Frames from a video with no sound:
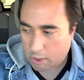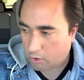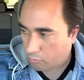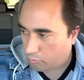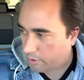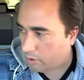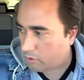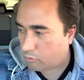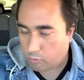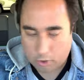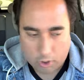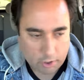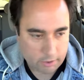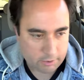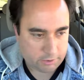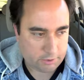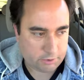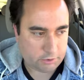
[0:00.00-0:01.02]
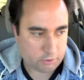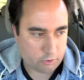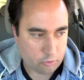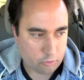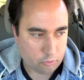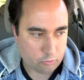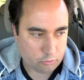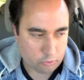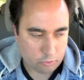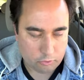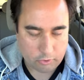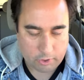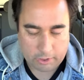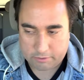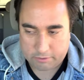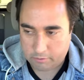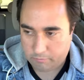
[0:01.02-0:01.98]
We don't want to just go
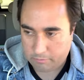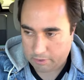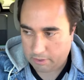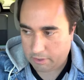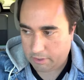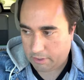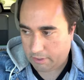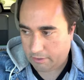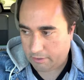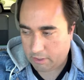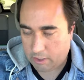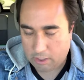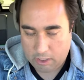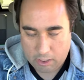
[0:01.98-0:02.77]
out to meet and